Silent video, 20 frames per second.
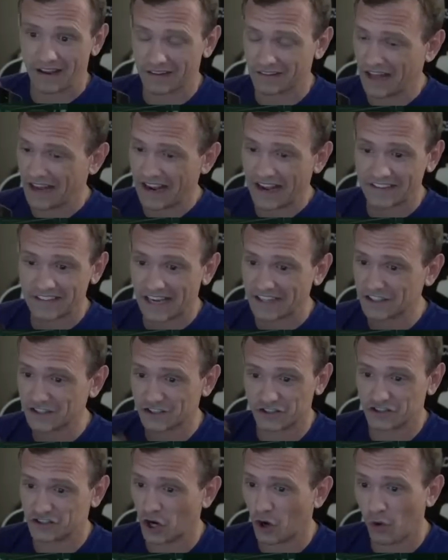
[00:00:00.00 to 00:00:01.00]
Like, I
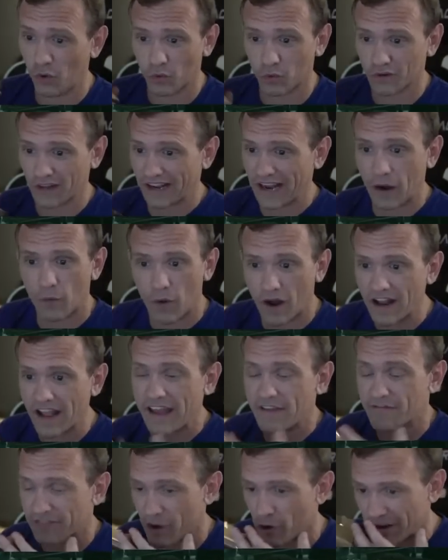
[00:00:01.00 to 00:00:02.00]
just don't. Like, I want,
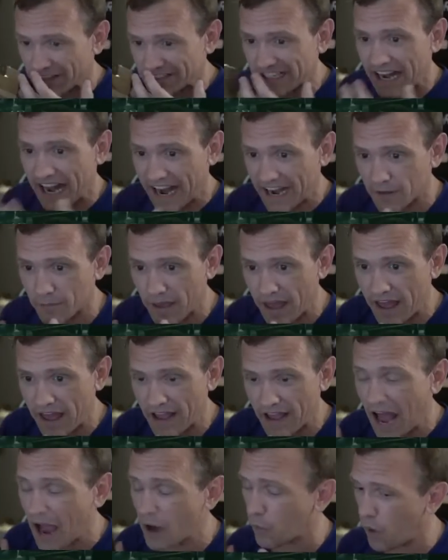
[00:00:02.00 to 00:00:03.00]
if there is an anime,
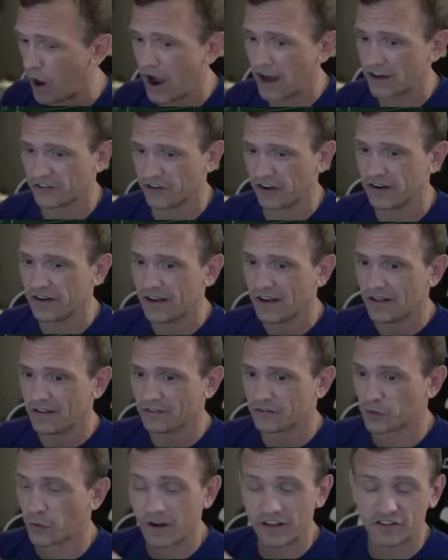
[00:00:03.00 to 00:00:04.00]
I watch it.
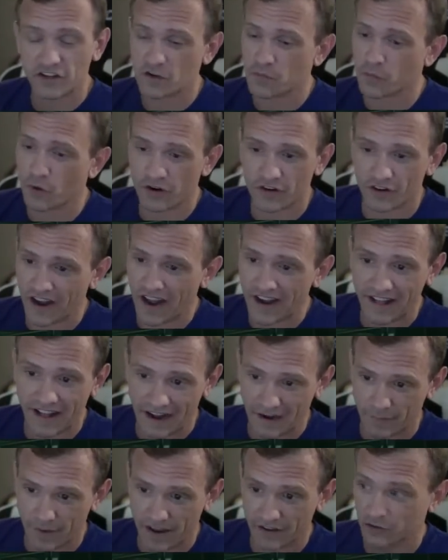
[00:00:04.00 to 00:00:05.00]
20th Century Boys don't got an
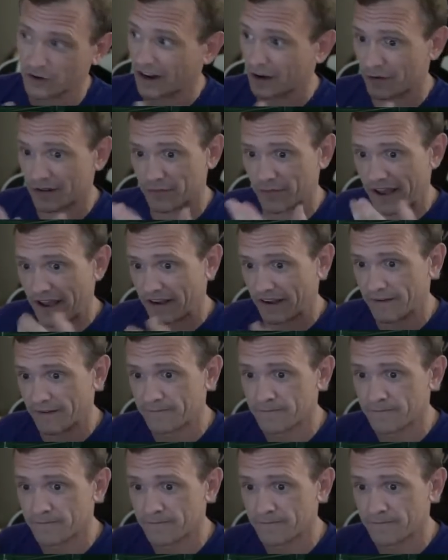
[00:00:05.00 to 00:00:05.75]
anime, so I got to read manga.